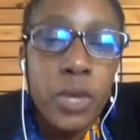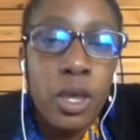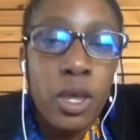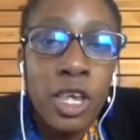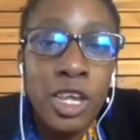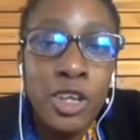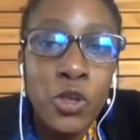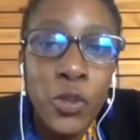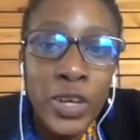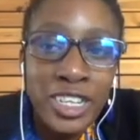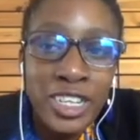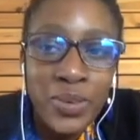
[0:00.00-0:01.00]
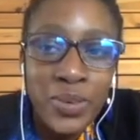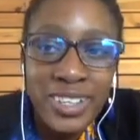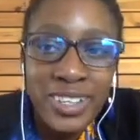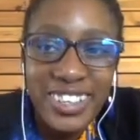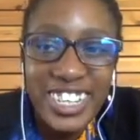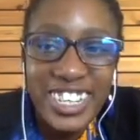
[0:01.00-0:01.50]
In
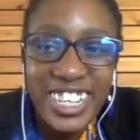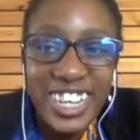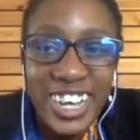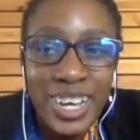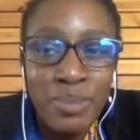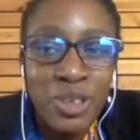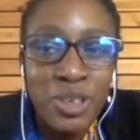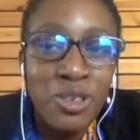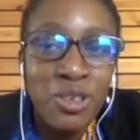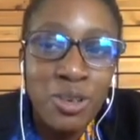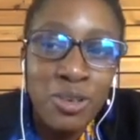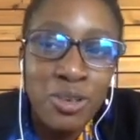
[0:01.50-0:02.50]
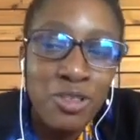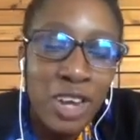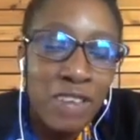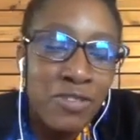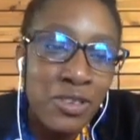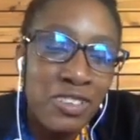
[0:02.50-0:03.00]
2020, due to
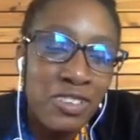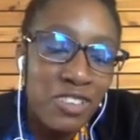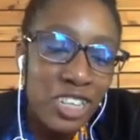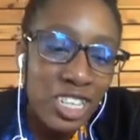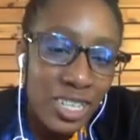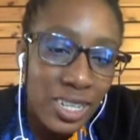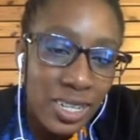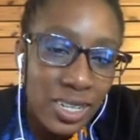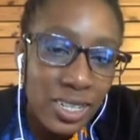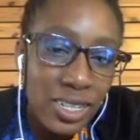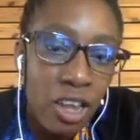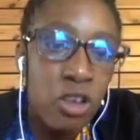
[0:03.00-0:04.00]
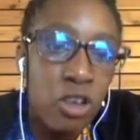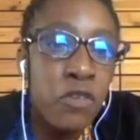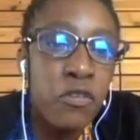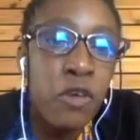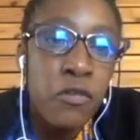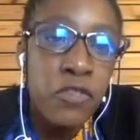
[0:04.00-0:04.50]
travel restrictions, a lot
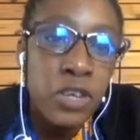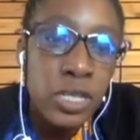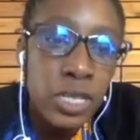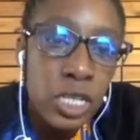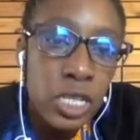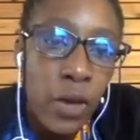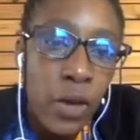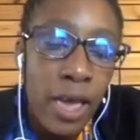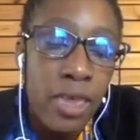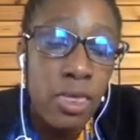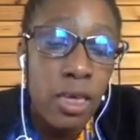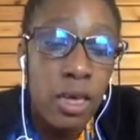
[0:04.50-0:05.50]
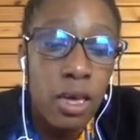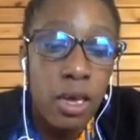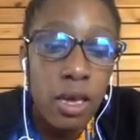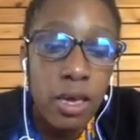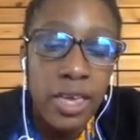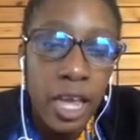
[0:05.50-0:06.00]
of conferences were
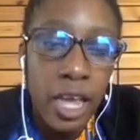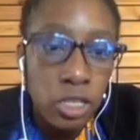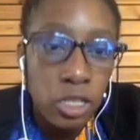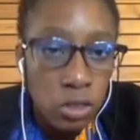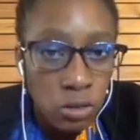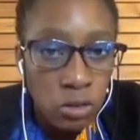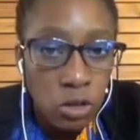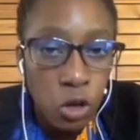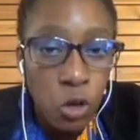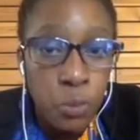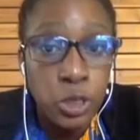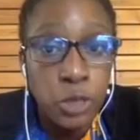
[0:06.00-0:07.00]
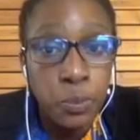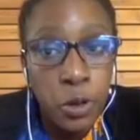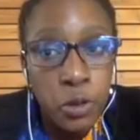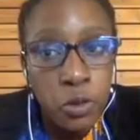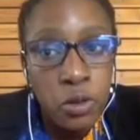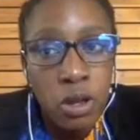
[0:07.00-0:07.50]
either canceled or
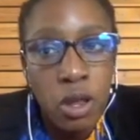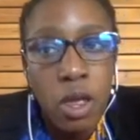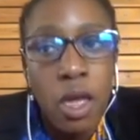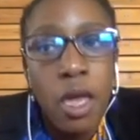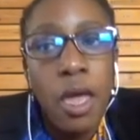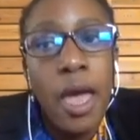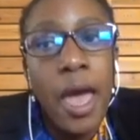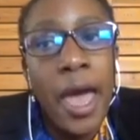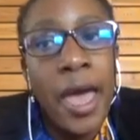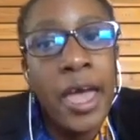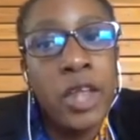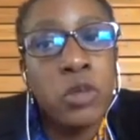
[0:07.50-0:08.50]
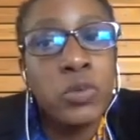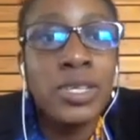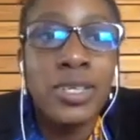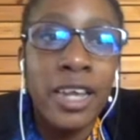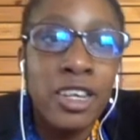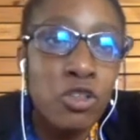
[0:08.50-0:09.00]
postponed, and we
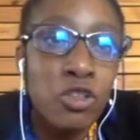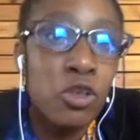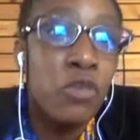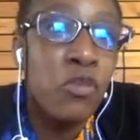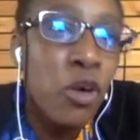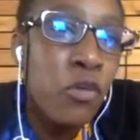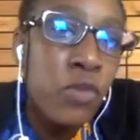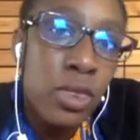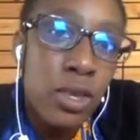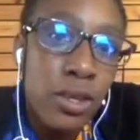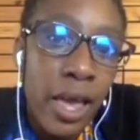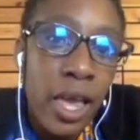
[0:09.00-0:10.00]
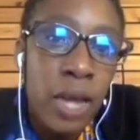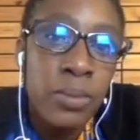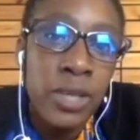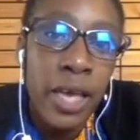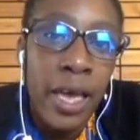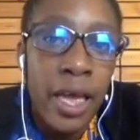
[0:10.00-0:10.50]
decided to evolve with the
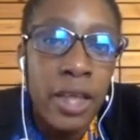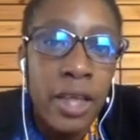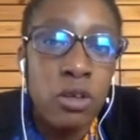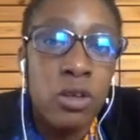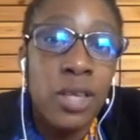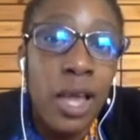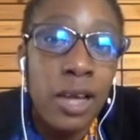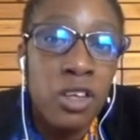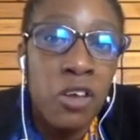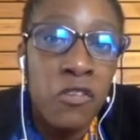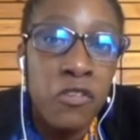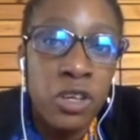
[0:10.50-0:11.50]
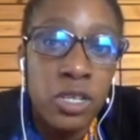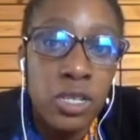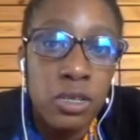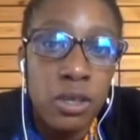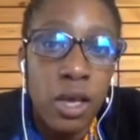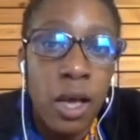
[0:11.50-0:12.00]
times and conduct our first
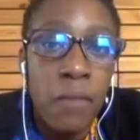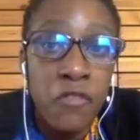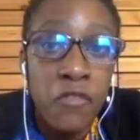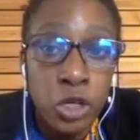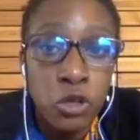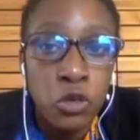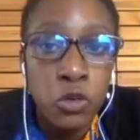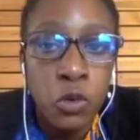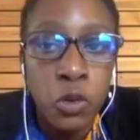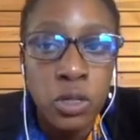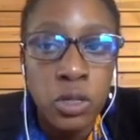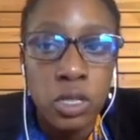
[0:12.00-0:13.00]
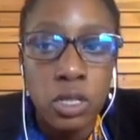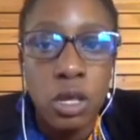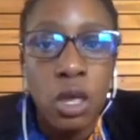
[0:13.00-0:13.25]
virtual course.